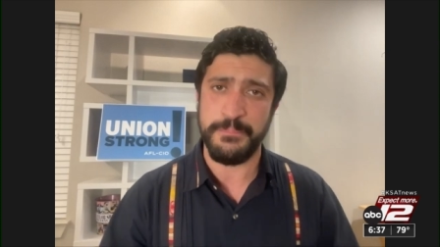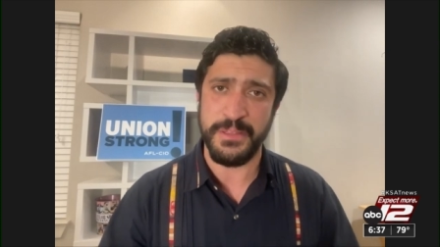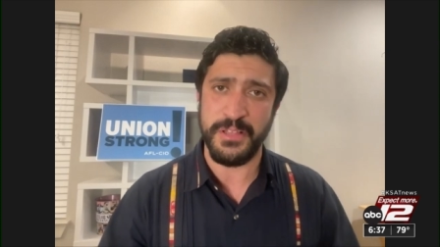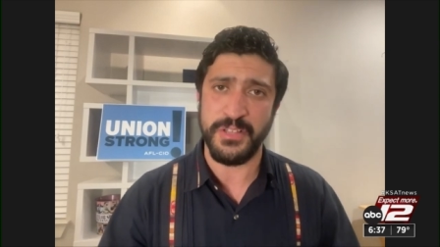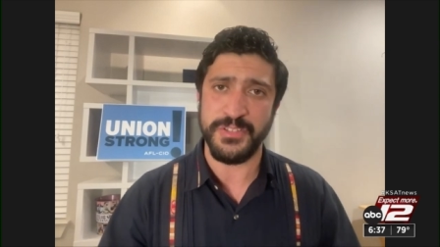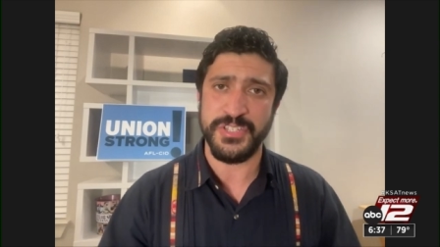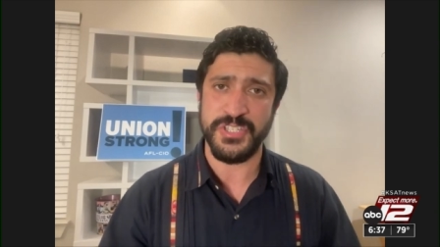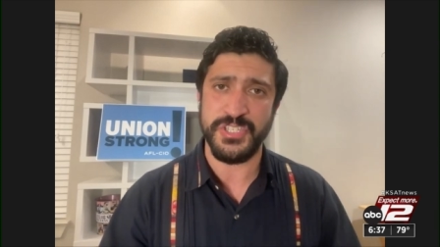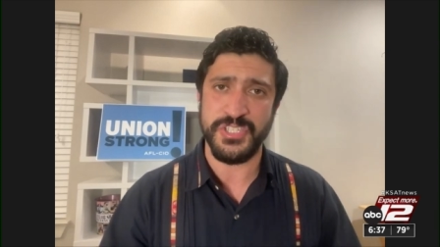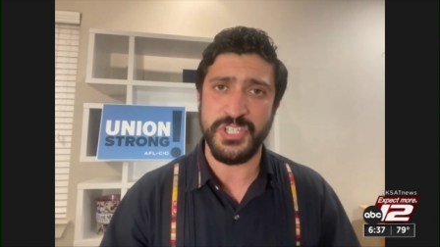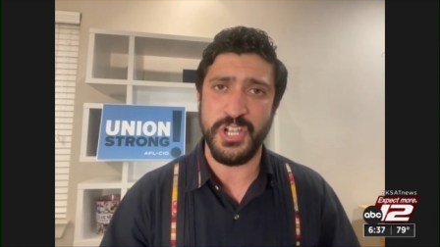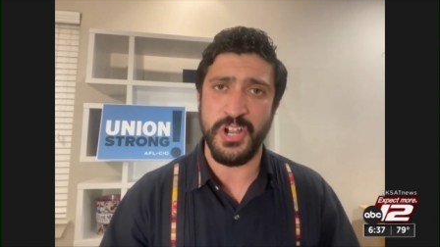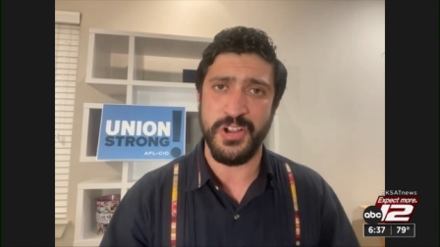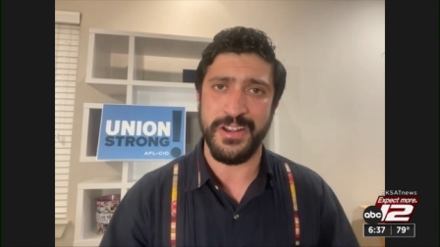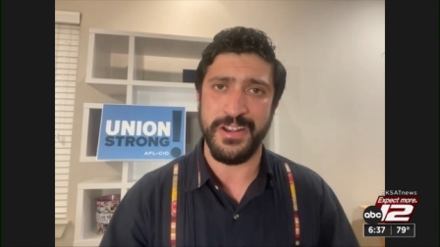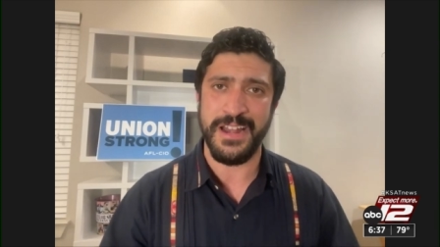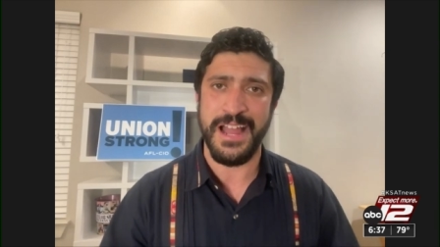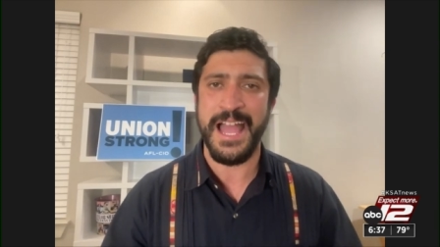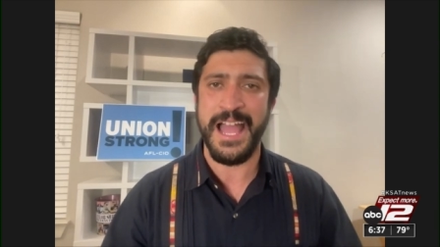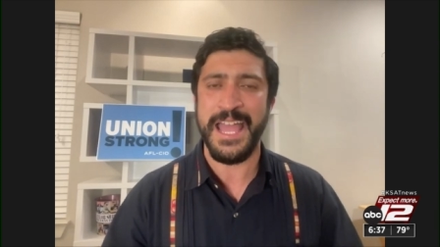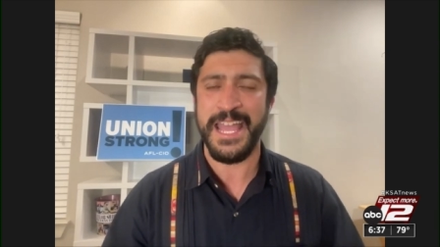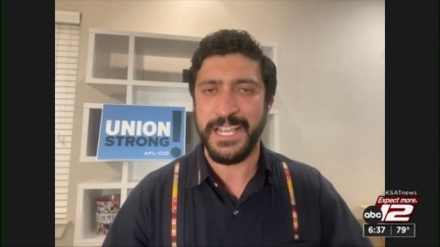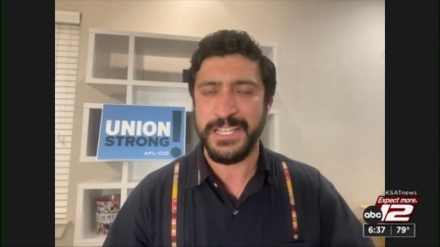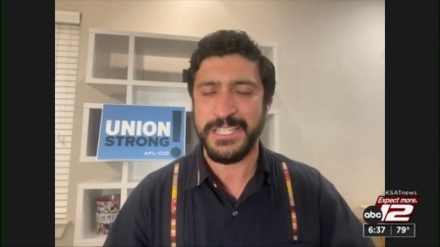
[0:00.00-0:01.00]
bill to start,
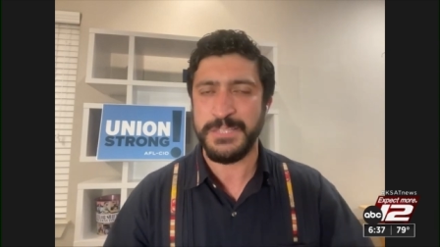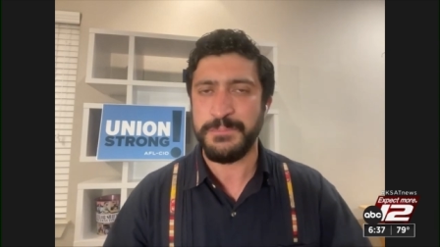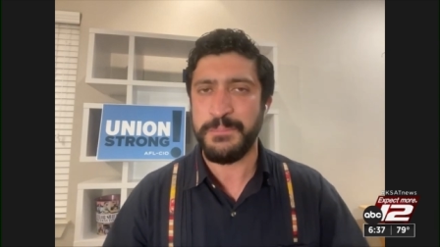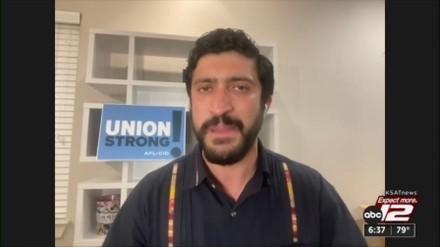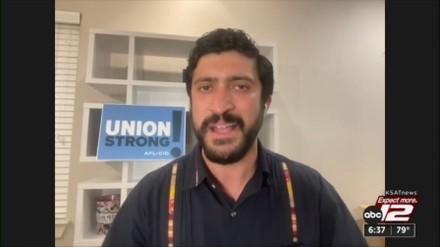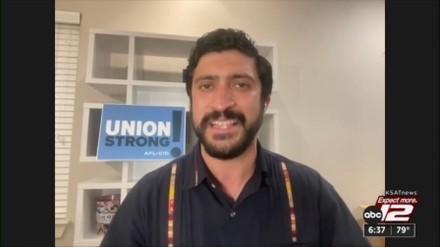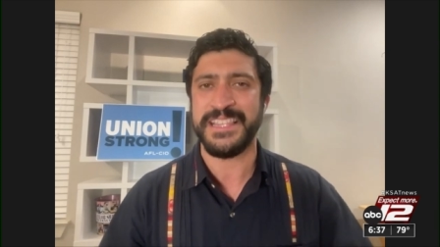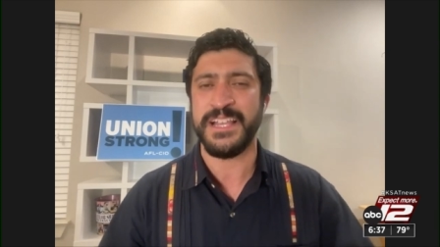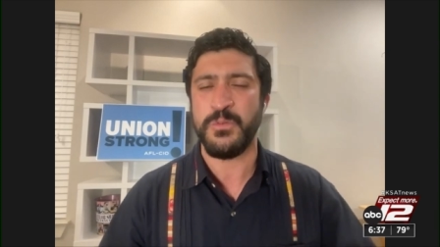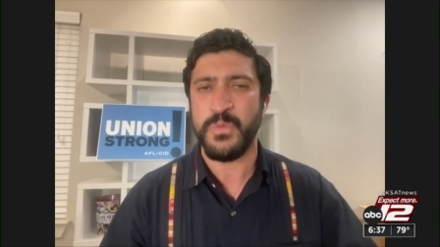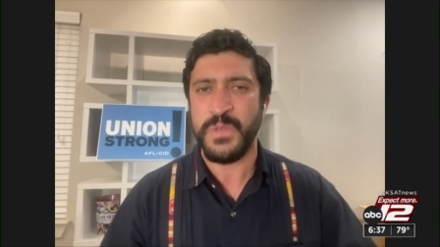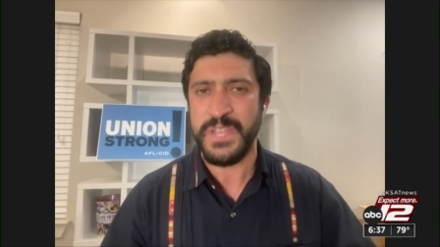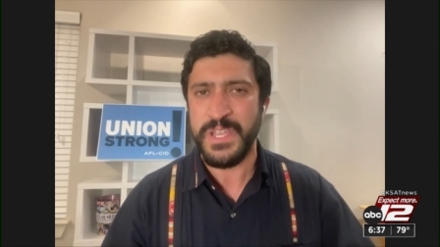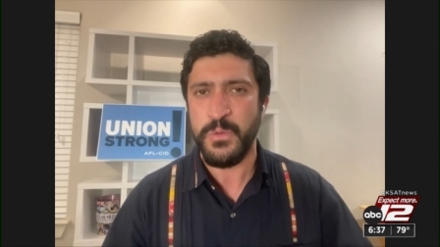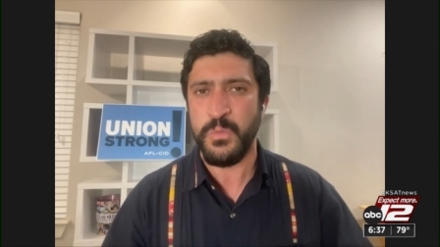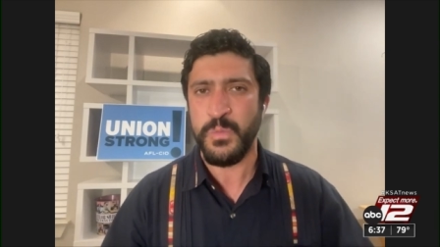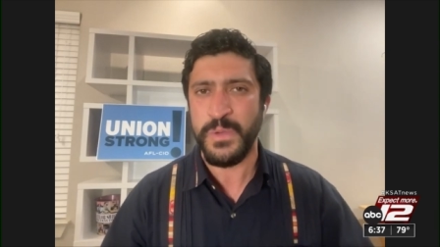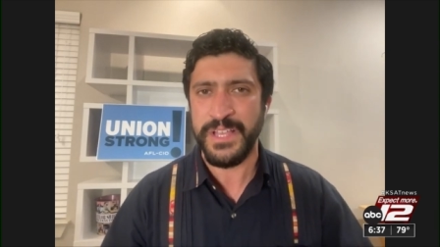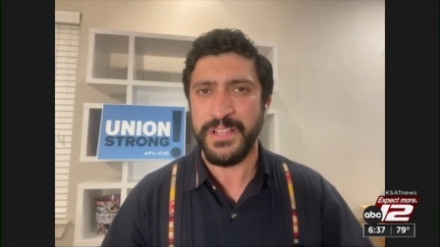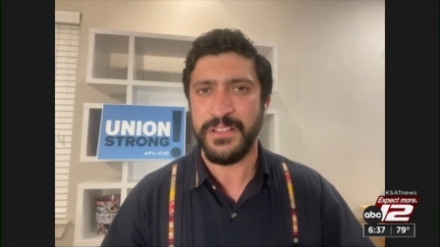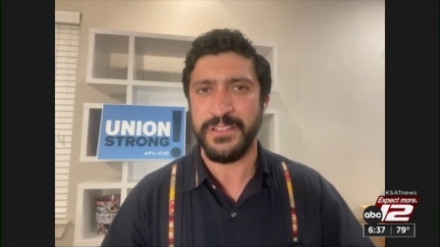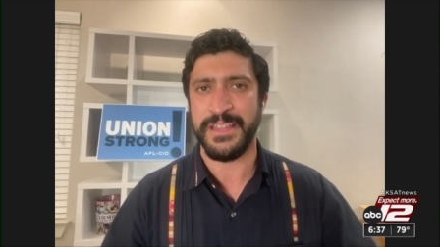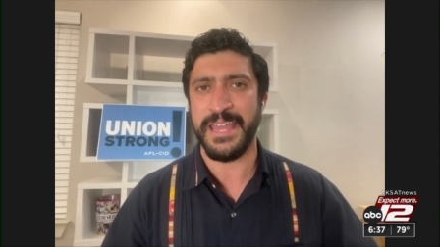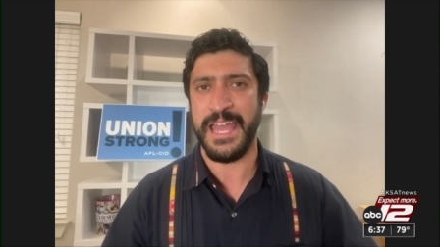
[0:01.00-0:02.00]
I expect that we
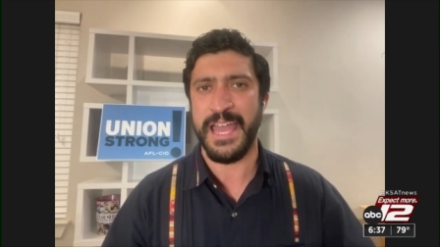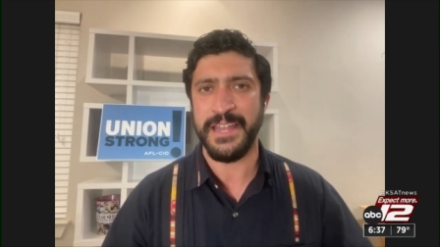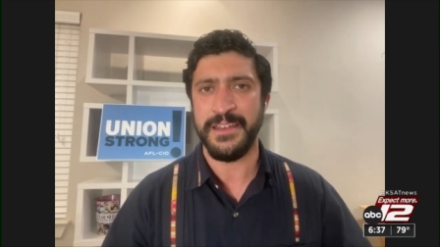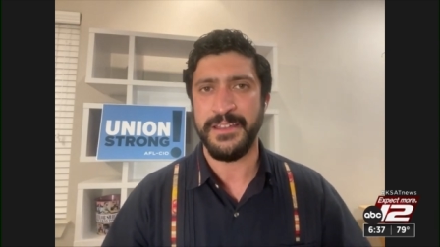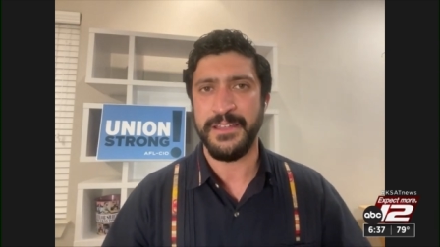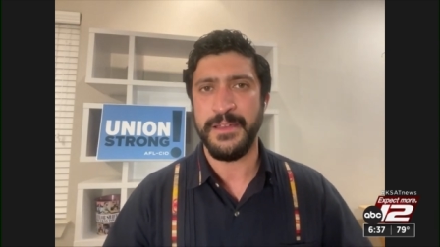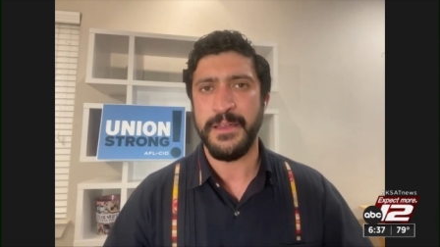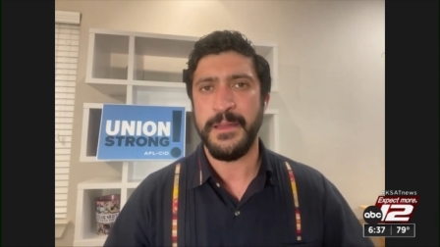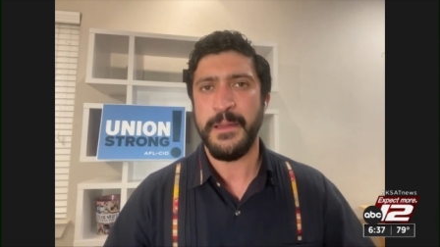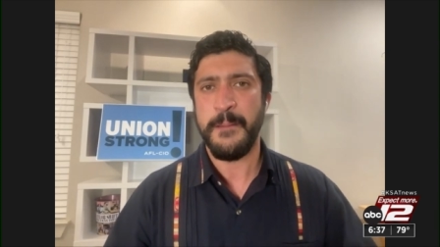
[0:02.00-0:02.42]
will get